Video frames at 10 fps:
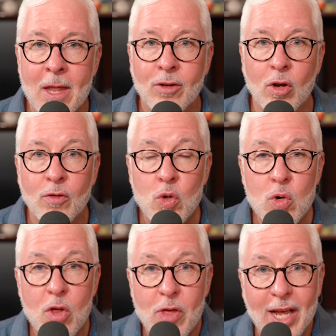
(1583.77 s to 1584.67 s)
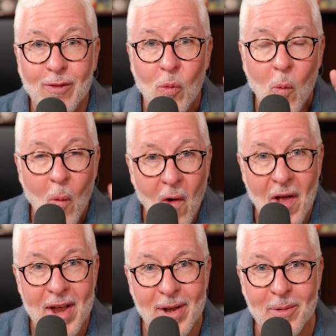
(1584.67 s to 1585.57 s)
So if you could think of
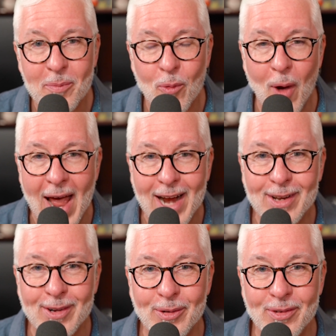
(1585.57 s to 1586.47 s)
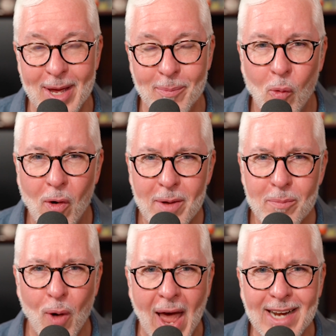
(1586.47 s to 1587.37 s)
one practical tip, one
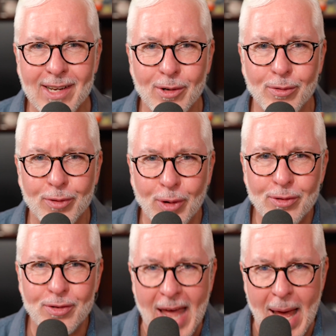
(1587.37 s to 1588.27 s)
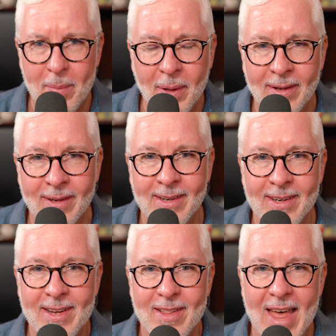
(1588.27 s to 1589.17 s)
practical first step
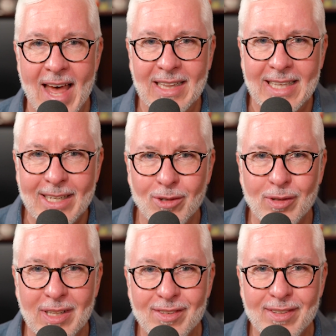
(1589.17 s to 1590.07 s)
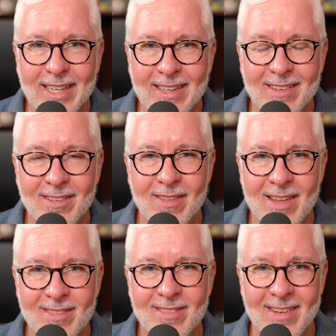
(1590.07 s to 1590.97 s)
that leaders listening to
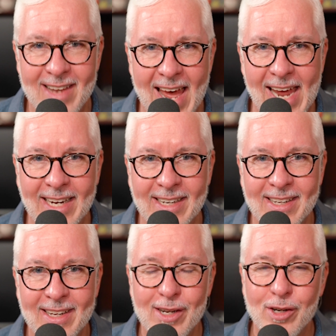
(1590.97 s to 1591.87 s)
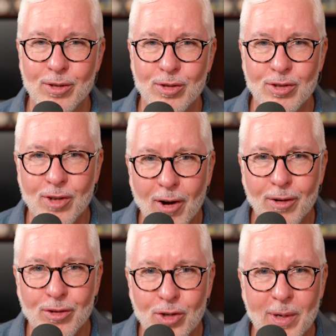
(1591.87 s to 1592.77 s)
this today could
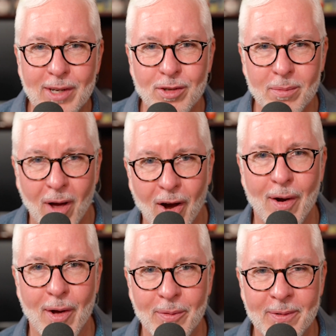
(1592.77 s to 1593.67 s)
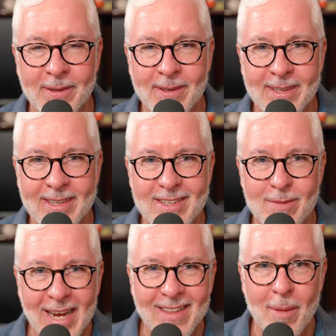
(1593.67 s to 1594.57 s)
start doing tomorrow to
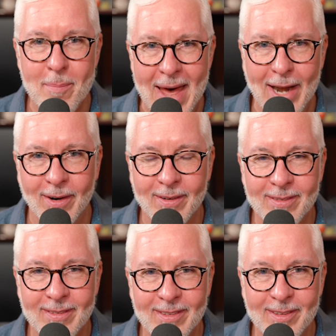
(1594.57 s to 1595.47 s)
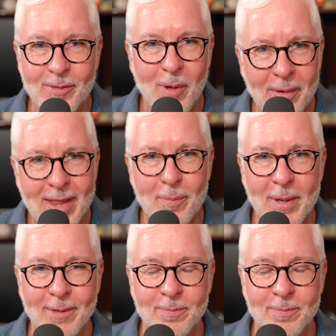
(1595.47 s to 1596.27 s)
make them better, what would that be?